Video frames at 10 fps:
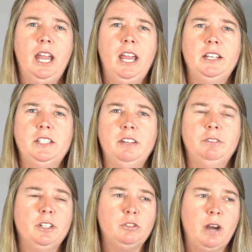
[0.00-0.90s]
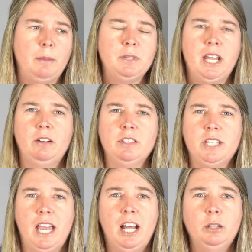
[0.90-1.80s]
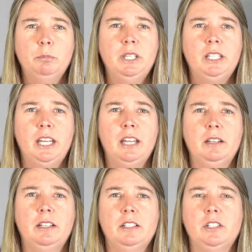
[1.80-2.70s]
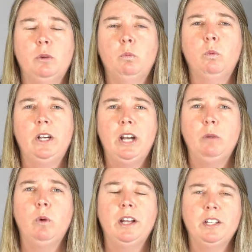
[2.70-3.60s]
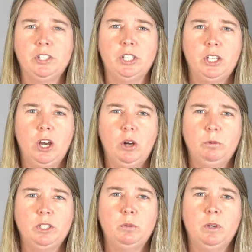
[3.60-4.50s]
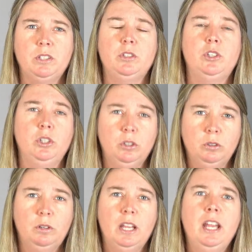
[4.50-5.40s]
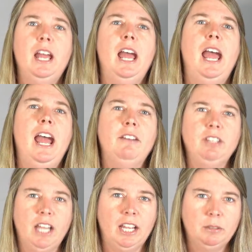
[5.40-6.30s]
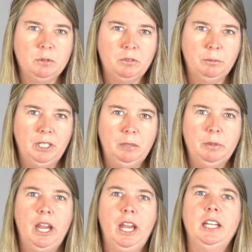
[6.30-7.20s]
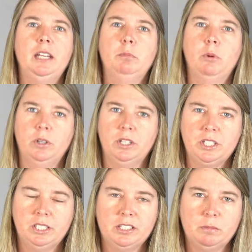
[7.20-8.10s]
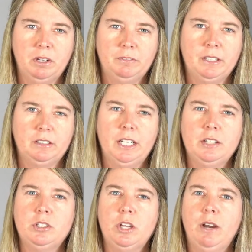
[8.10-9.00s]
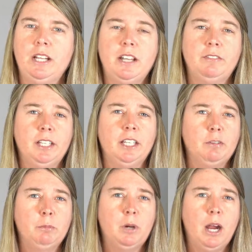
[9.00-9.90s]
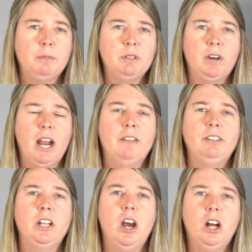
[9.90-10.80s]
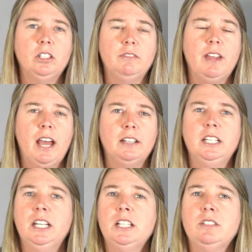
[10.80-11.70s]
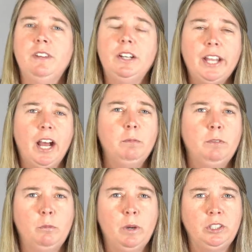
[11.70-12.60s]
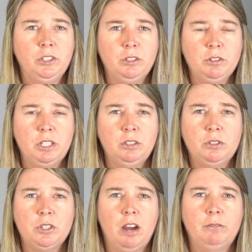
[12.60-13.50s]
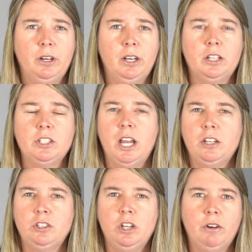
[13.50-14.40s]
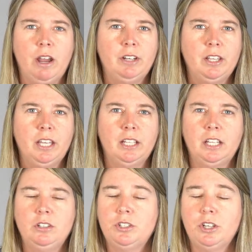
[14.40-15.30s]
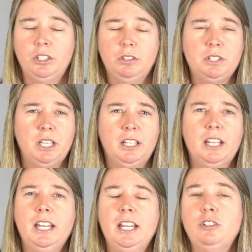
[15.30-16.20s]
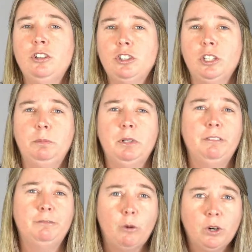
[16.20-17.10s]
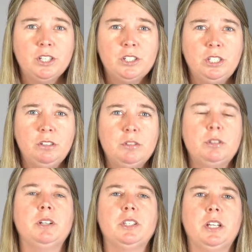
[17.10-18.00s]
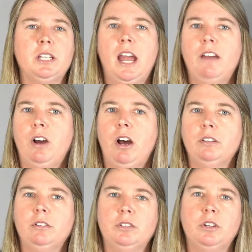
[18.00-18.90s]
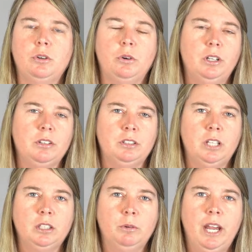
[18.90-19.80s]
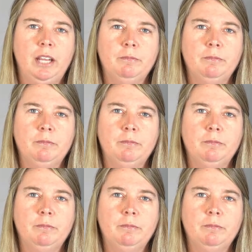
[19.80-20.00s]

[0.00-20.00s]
and different drop downs to help me get to where I wanted to go, which was to have the items from eBay imported to List Perfectly. So I definitely give them props for having all of that. It's very helpful when you're using new software because, as you know, everything that you start using is usually pretty foreign to you. So it's good to have all those tutorials along the way.